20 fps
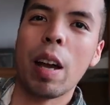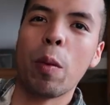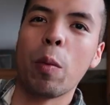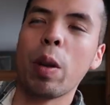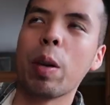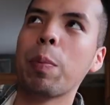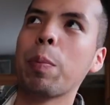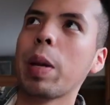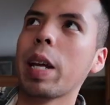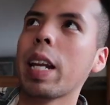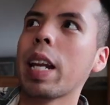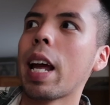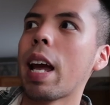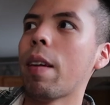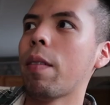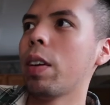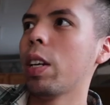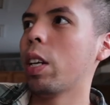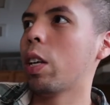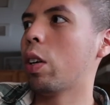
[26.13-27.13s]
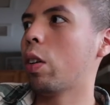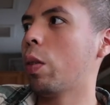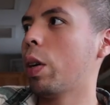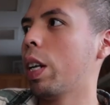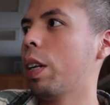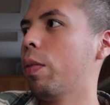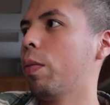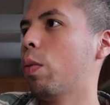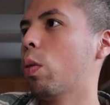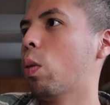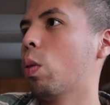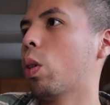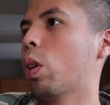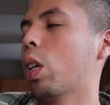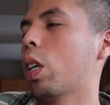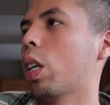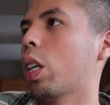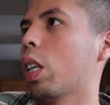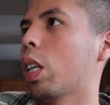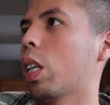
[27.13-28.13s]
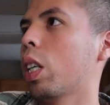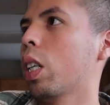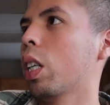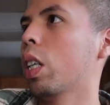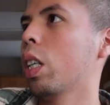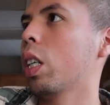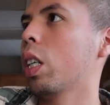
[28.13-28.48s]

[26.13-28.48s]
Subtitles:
We've been having her already for